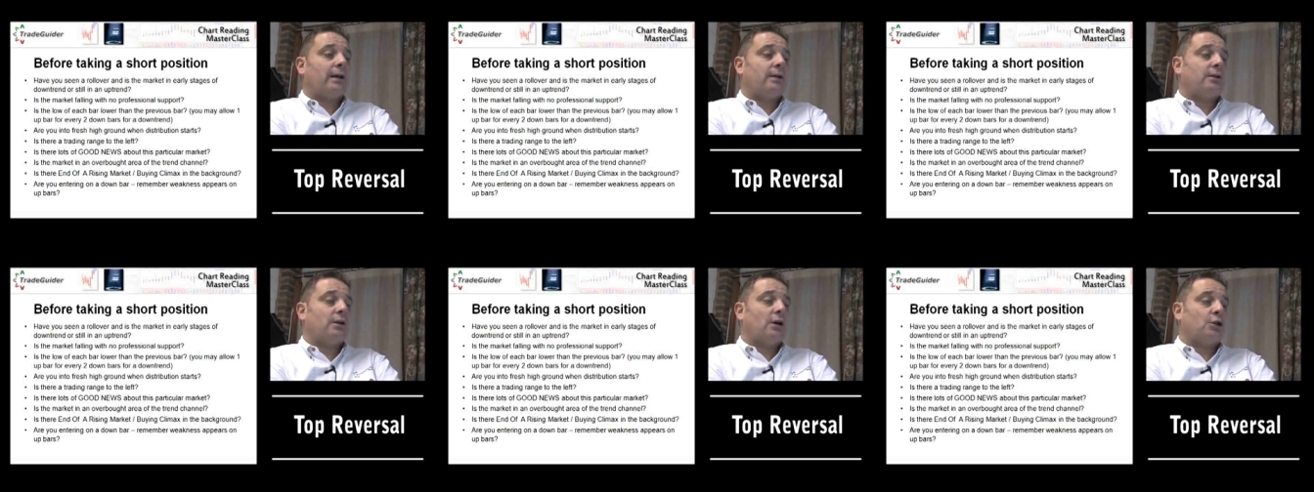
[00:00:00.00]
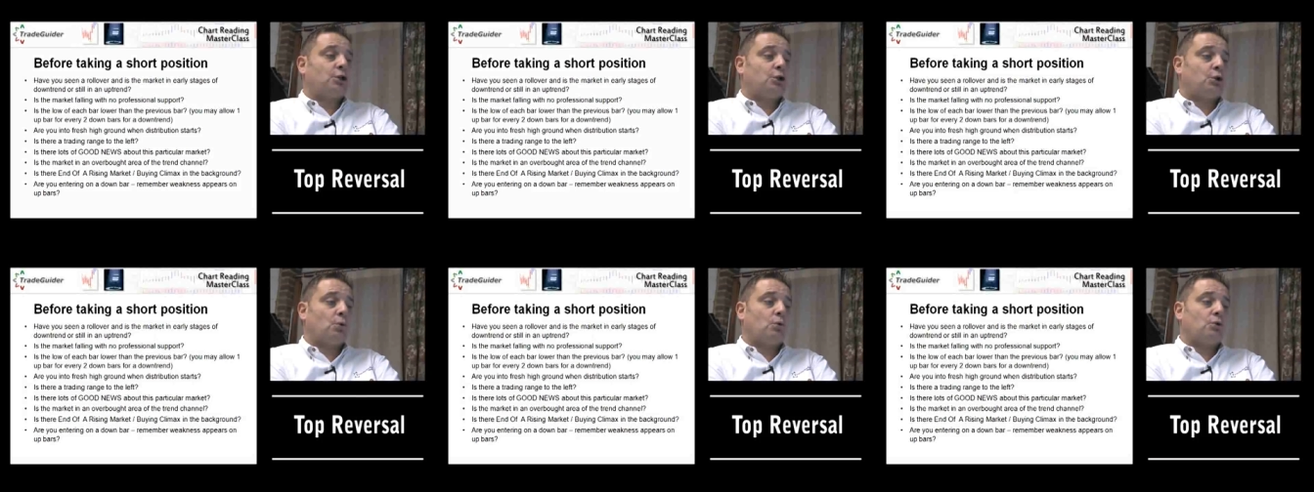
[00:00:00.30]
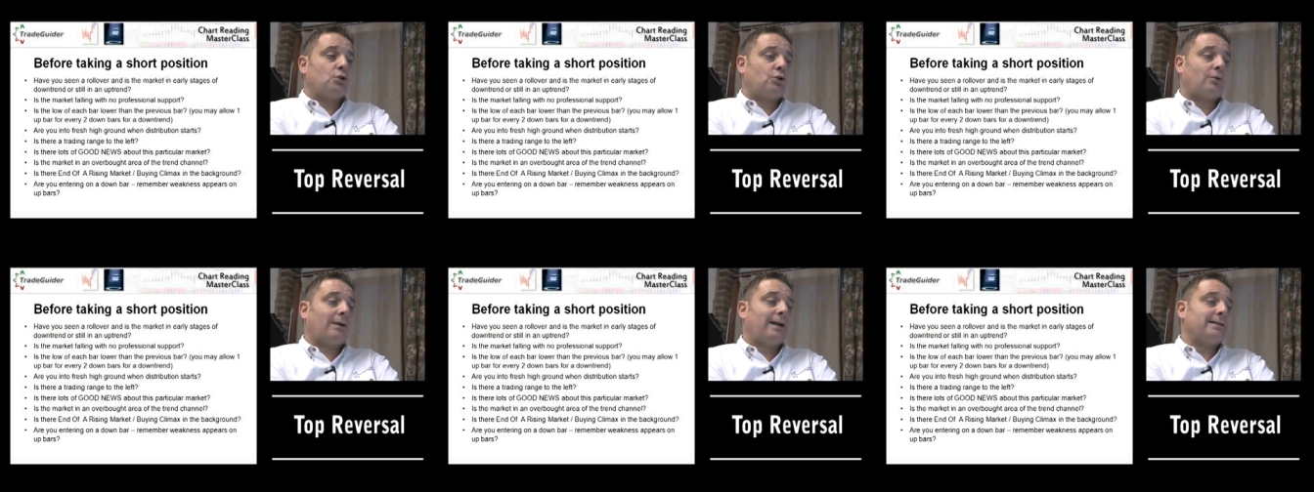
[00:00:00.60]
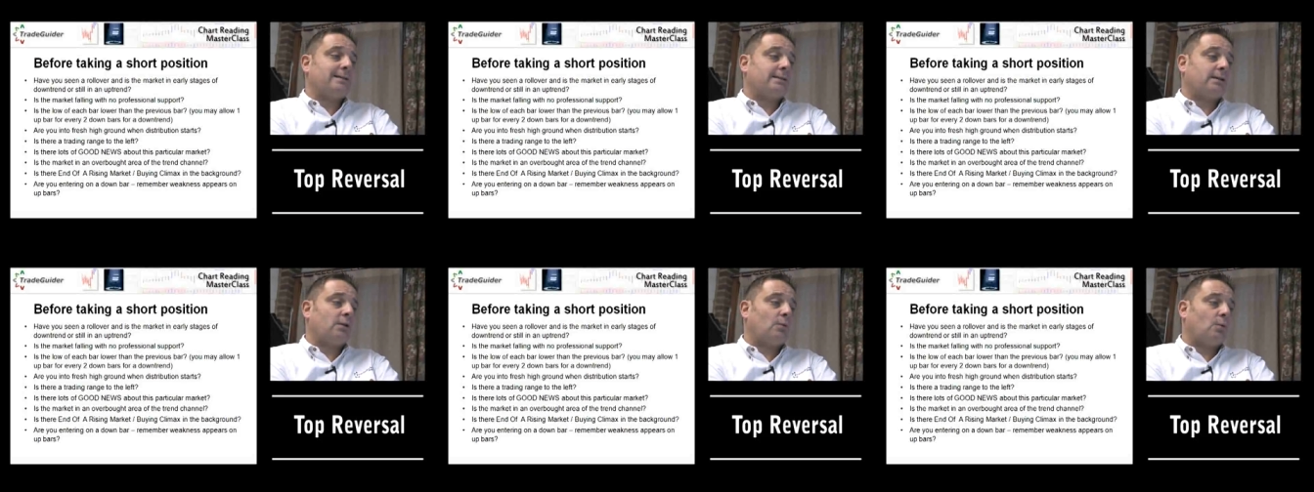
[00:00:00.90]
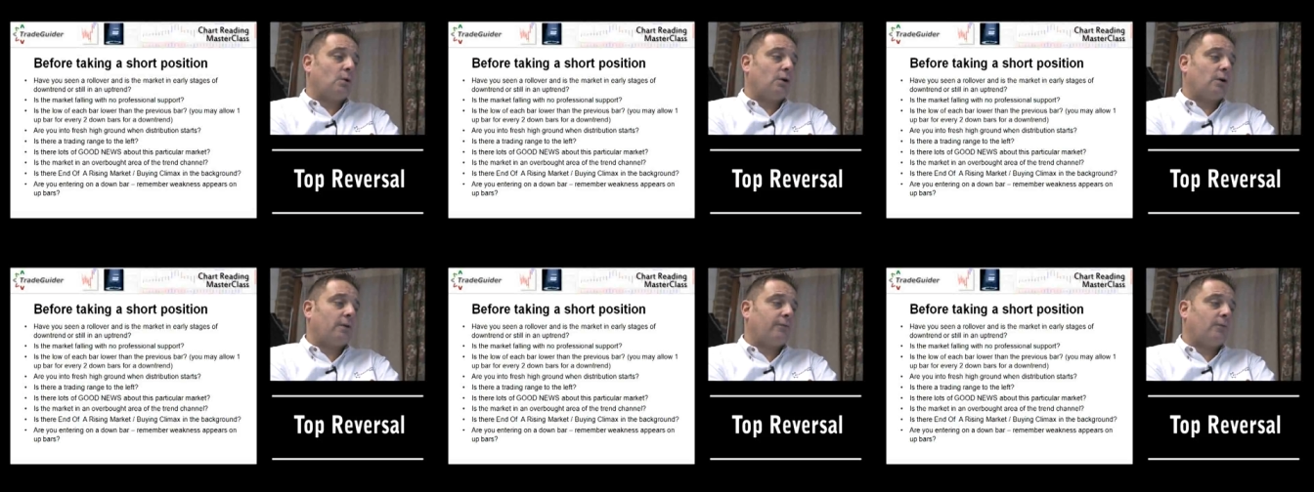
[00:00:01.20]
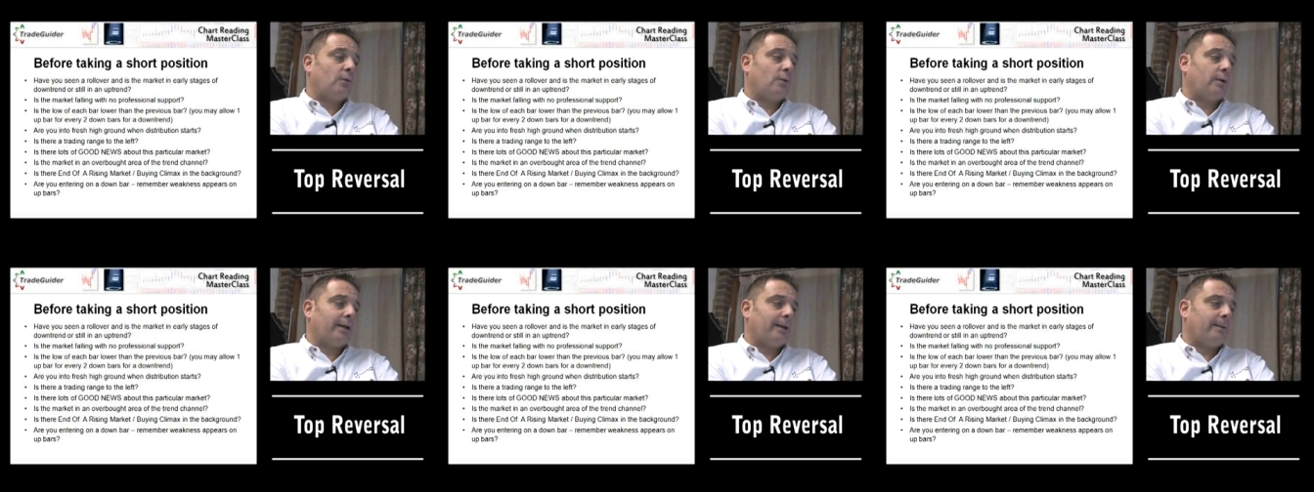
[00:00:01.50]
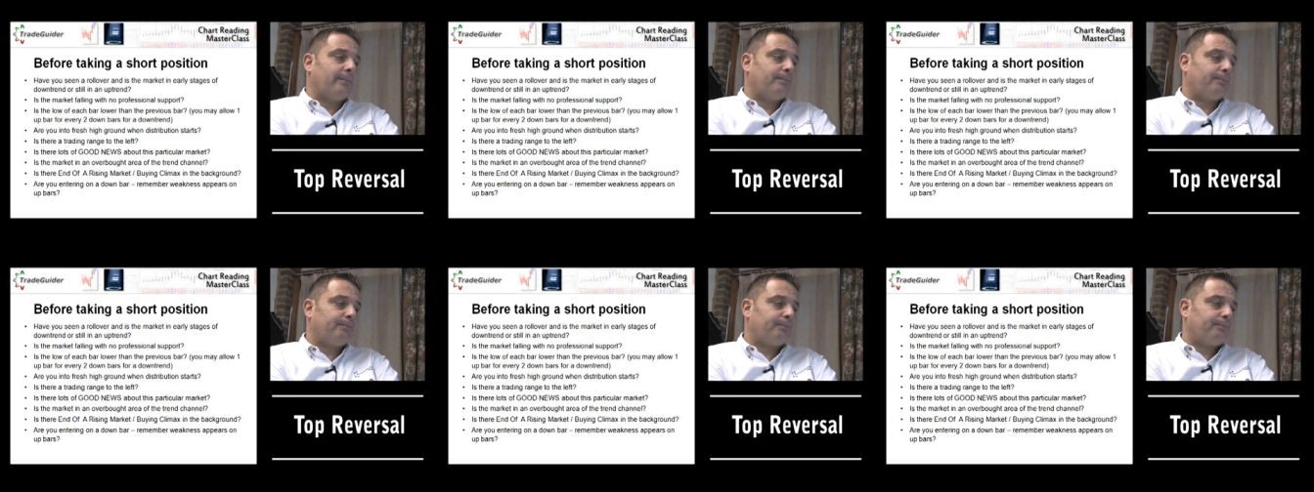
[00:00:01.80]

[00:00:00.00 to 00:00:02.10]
and a short trade's going to work for you.